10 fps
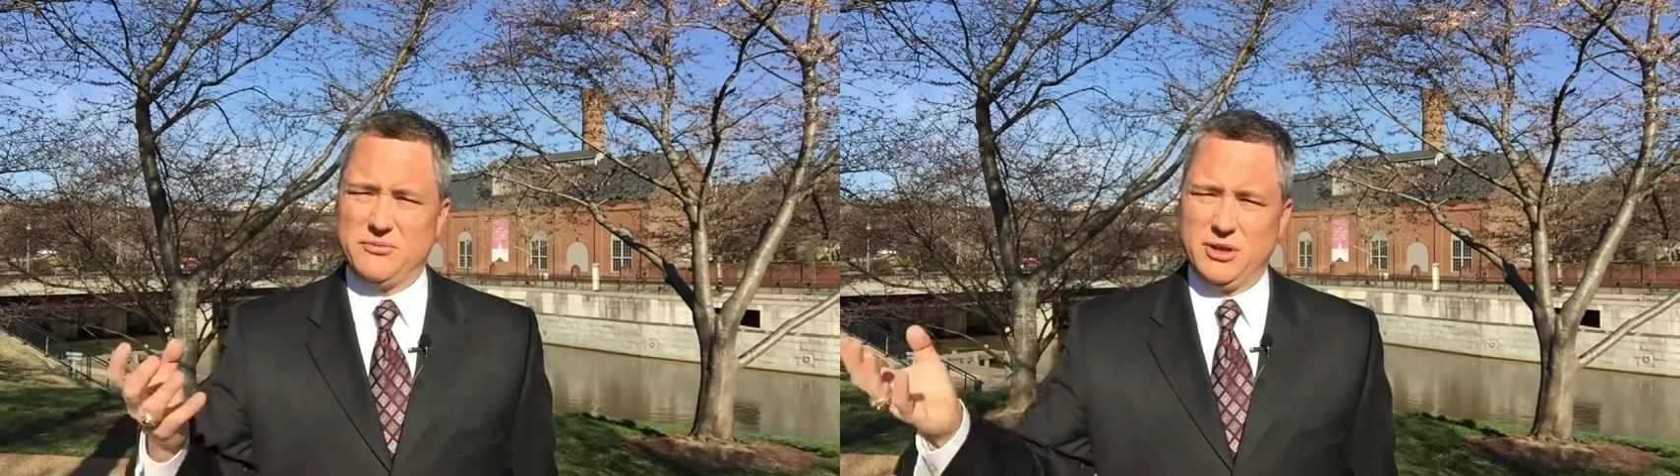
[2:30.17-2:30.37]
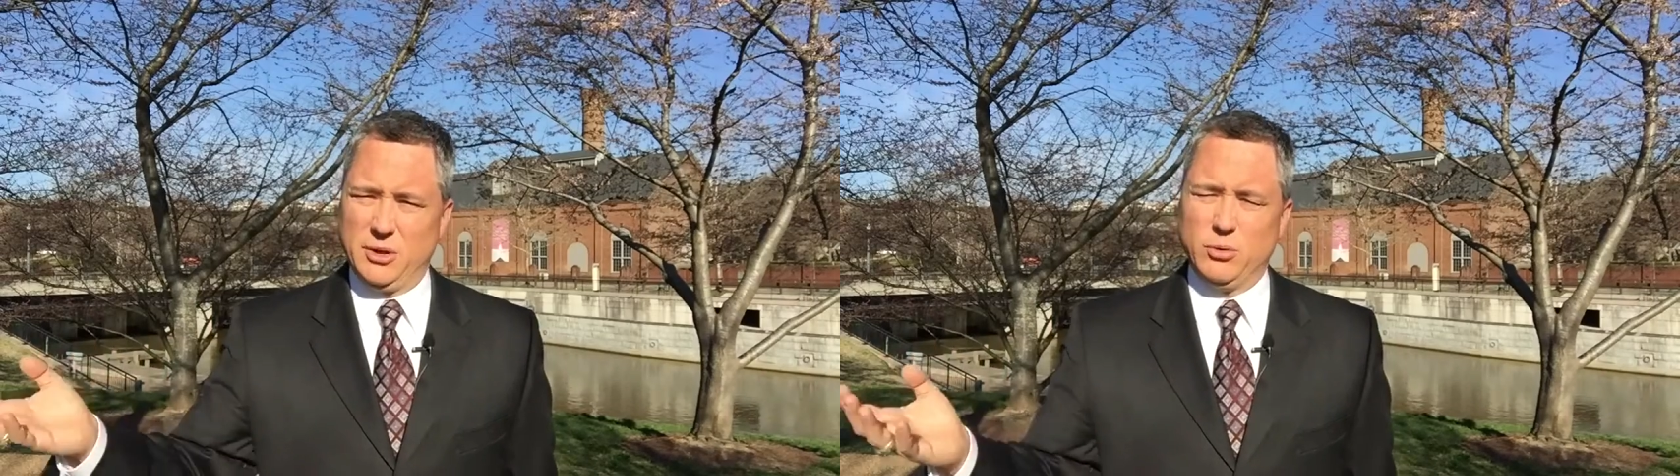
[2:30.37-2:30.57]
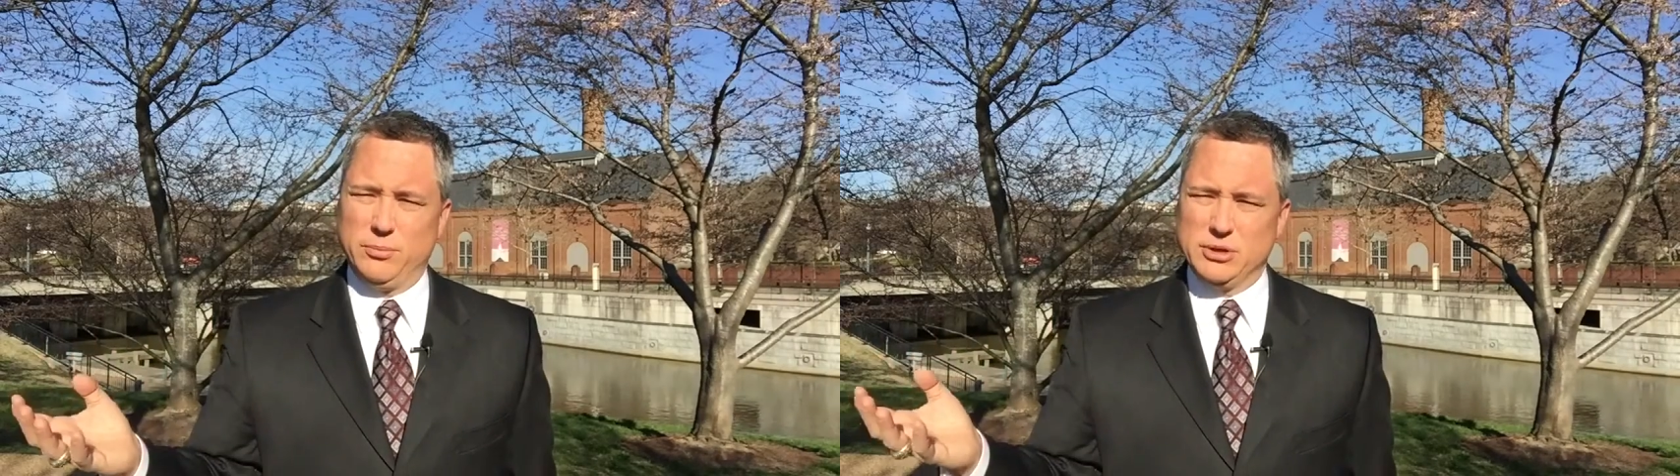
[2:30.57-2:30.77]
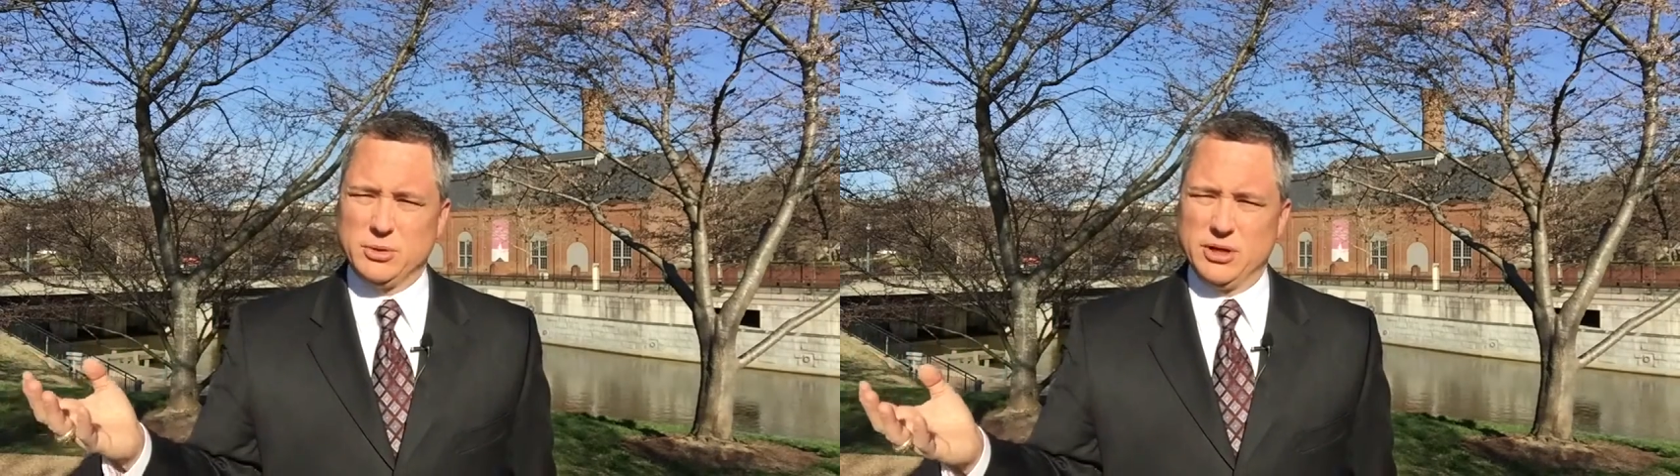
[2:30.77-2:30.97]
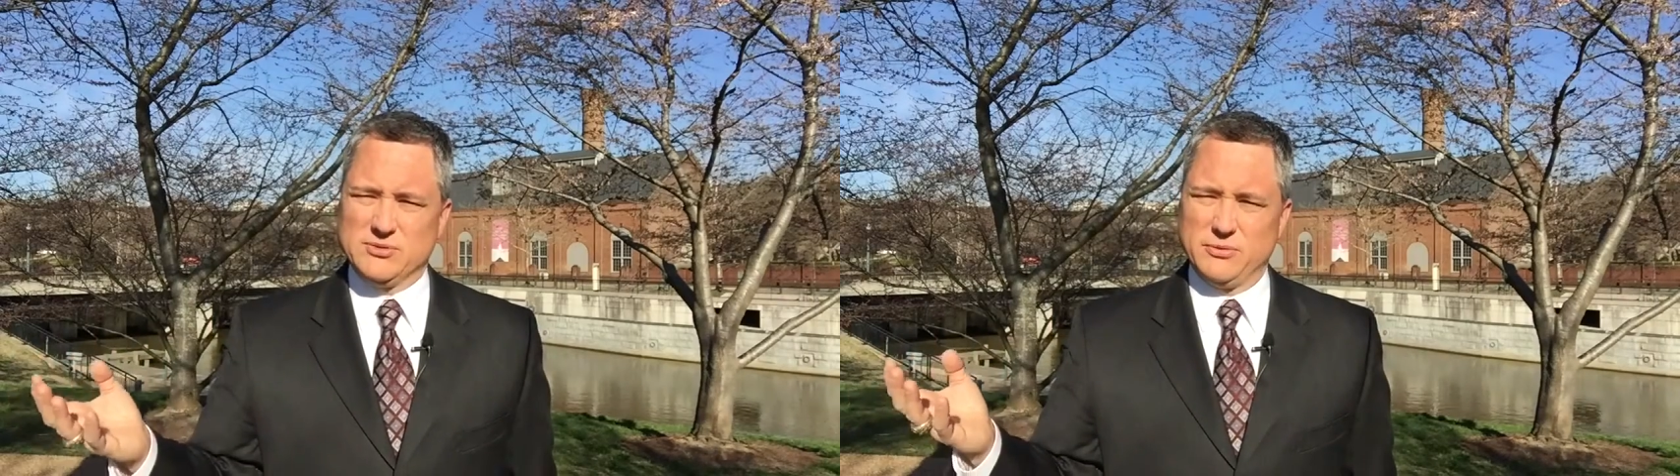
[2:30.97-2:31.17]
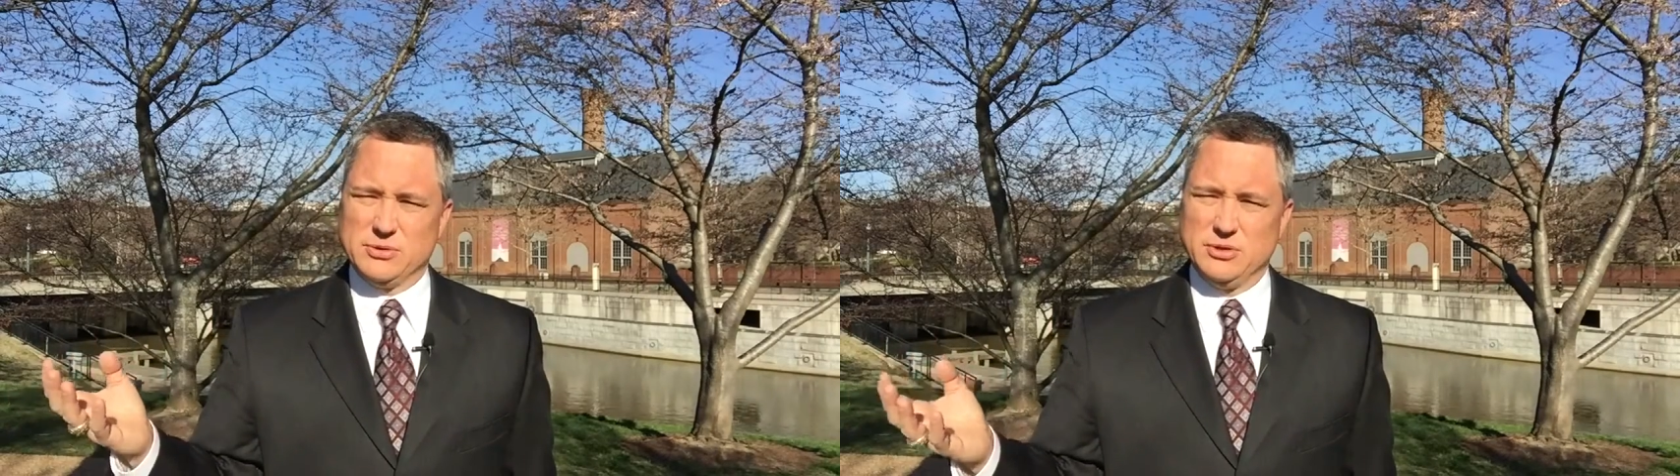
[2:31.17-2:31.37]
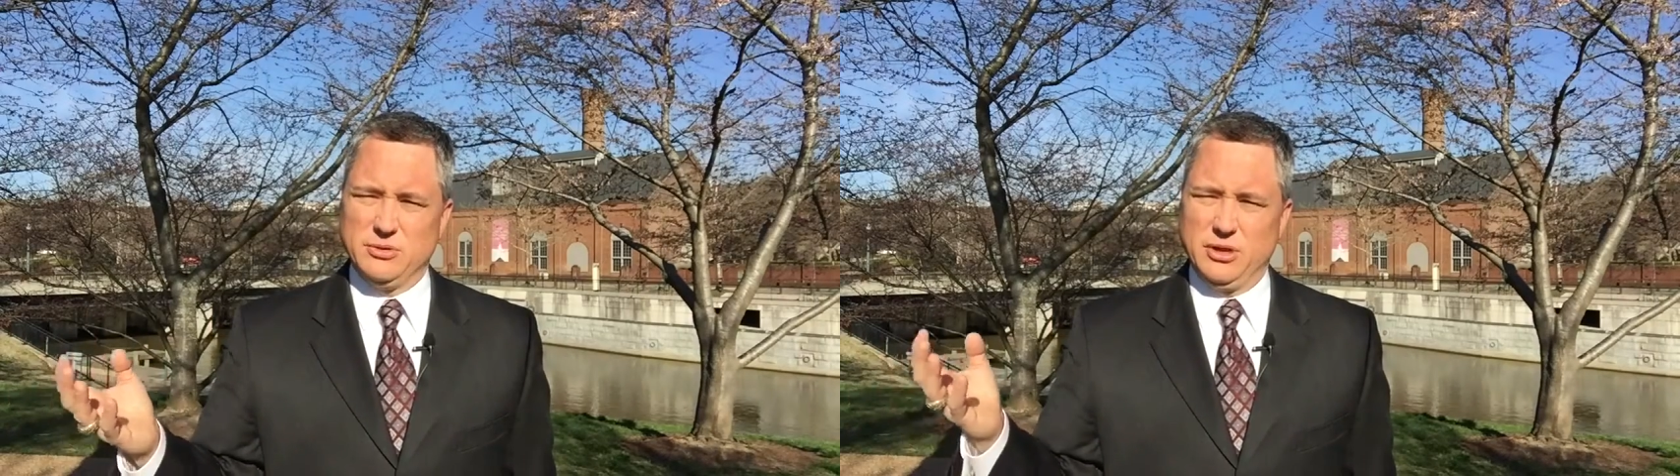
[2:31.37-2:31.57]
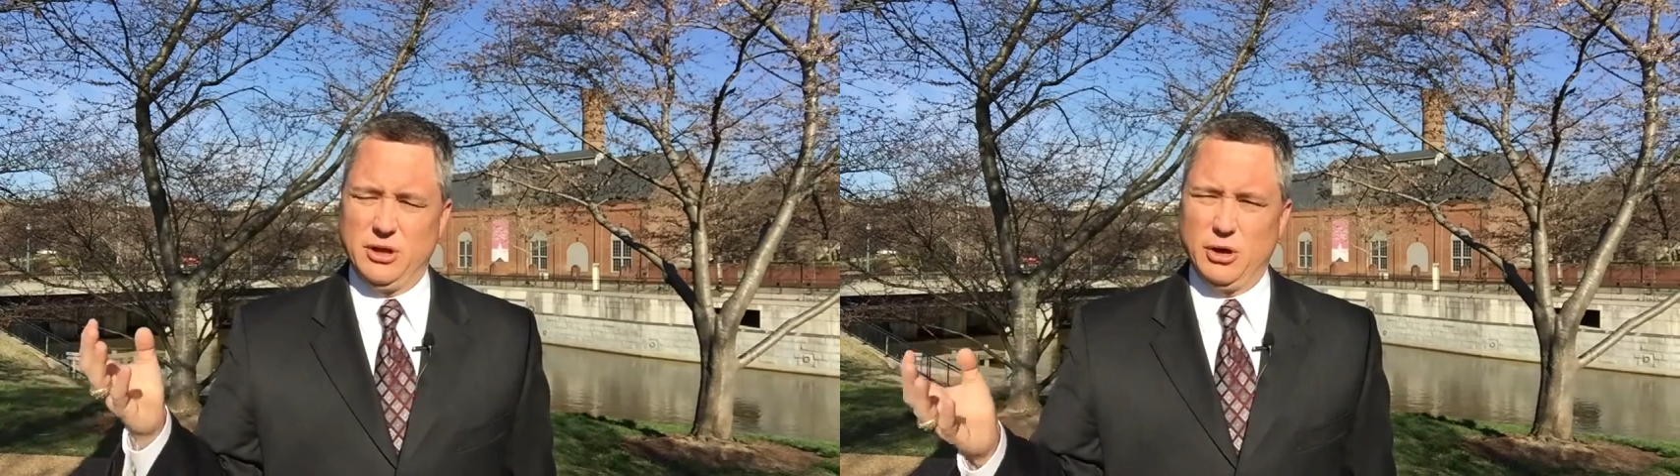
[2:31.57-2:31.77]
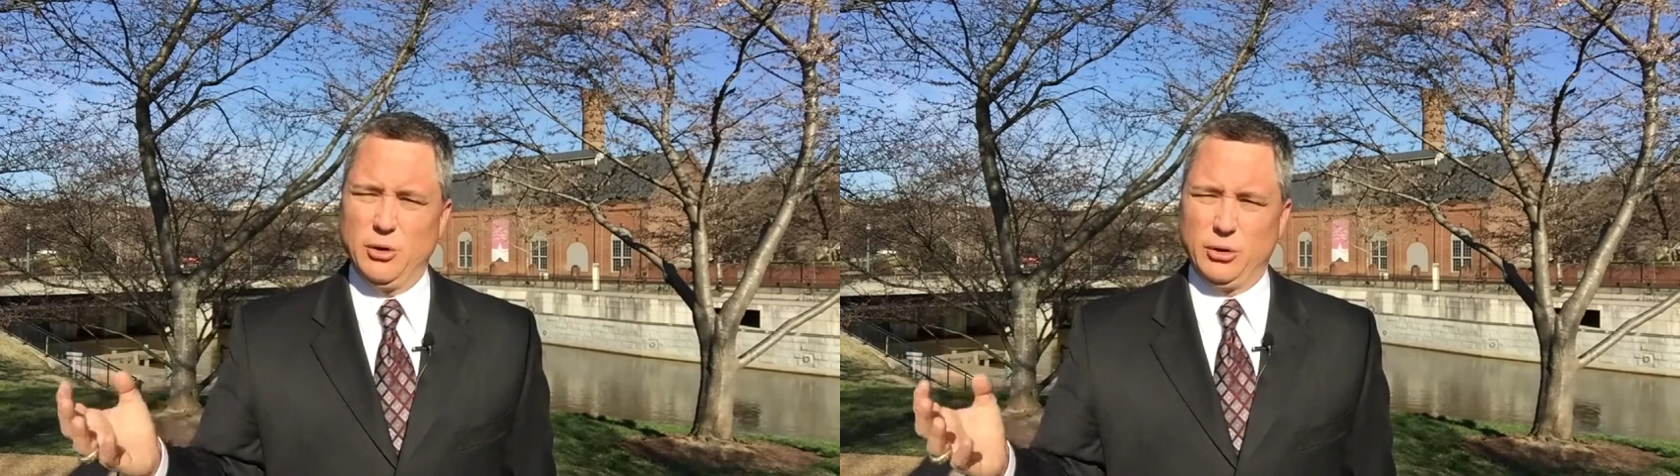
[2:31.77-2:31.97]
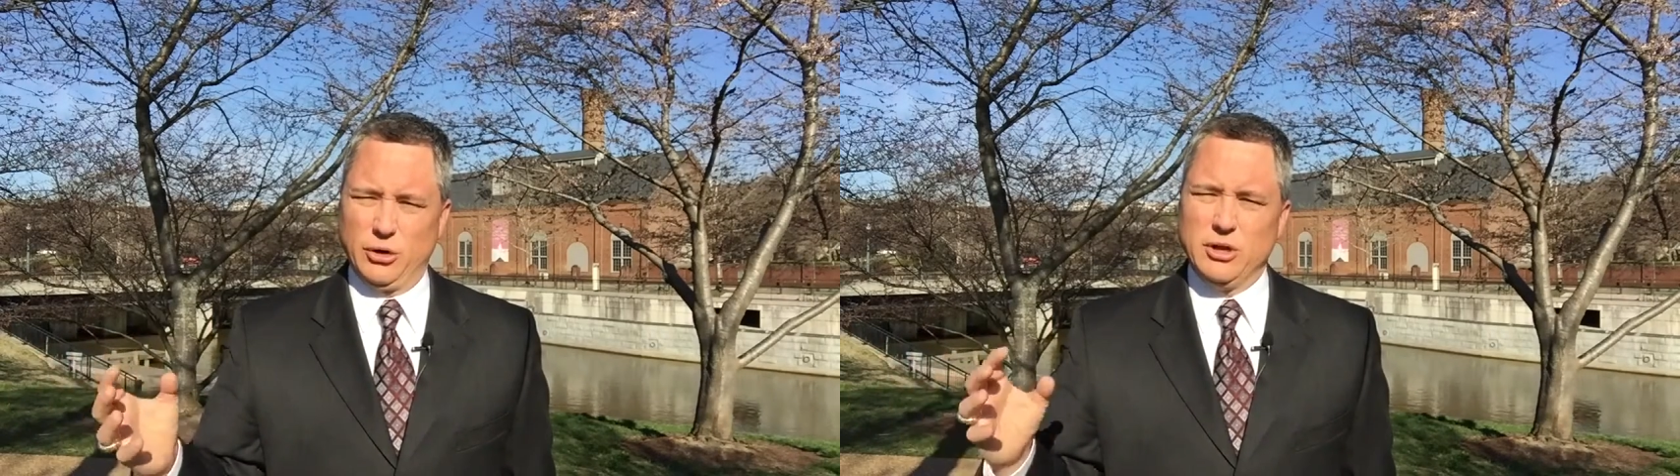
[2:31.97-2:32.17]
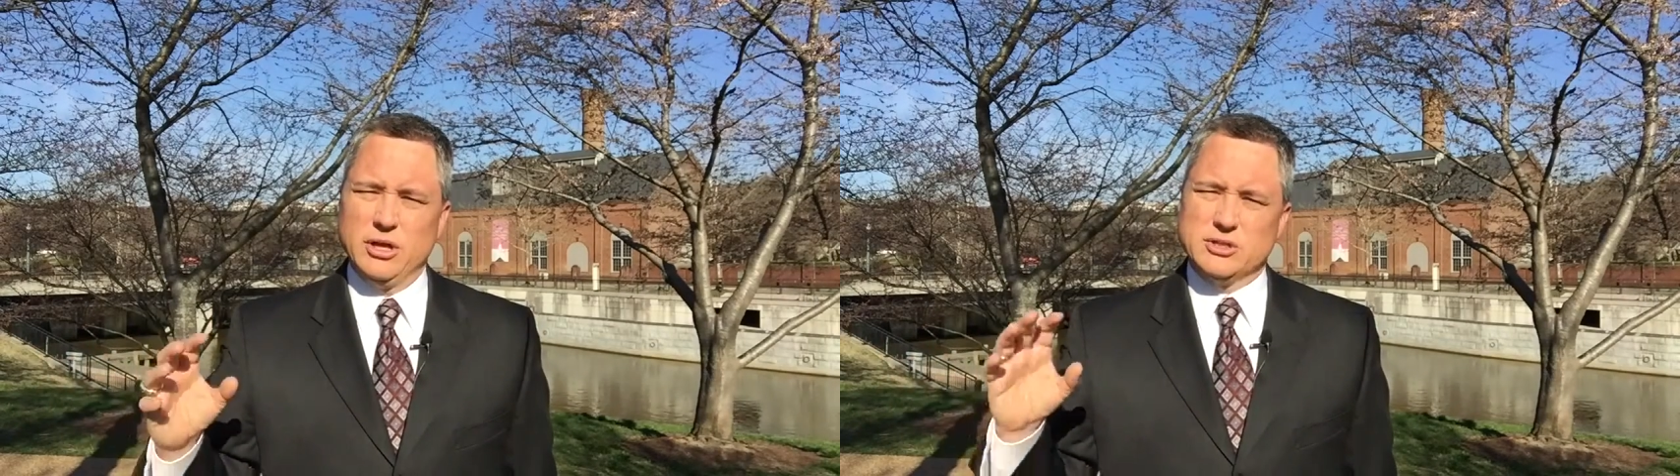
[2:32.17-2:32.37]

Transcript: if any, will be transferred to the owner.